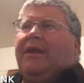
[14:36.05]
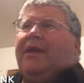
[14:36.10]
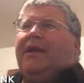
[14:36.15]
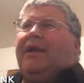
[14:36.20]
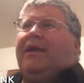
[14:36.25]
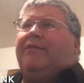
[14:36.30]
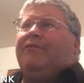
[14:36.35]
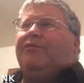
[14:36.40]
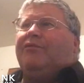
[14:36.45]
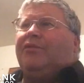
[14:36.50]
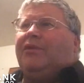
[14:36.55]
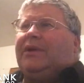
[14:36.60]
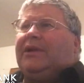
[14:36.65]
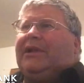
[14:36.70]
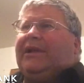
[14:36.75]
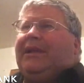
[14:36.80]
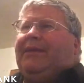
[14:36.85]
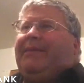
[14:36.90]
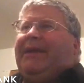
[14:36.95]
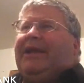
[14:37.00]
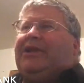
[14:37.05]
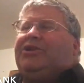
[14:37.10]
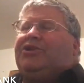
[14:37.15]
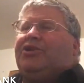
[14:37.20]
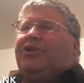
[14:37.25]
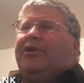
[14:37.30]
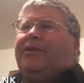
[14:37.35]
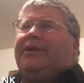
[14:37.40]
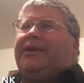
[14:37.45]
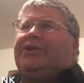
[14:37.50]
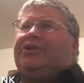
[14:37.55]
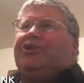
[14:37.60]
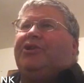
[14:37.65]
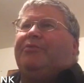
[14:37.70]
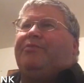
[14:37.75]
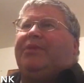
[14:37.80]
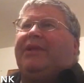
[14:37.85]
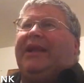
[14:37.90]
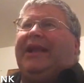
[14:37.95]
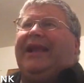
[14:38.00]
and really make sure that you're
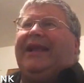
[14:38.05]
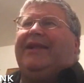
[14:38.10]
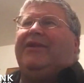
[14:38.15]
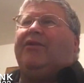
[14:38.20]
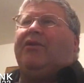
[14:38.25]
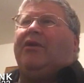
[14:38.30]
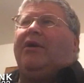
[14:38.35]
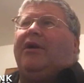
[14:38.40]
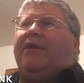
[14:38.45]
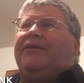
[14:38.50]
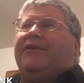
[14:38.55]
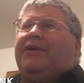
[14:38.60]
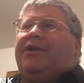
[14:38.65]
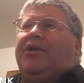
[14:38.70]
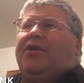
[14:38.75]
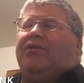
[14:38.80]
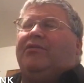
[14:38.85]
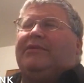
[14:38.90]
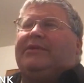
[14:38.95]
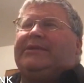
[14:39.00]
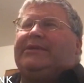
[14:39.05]
playing all the notes.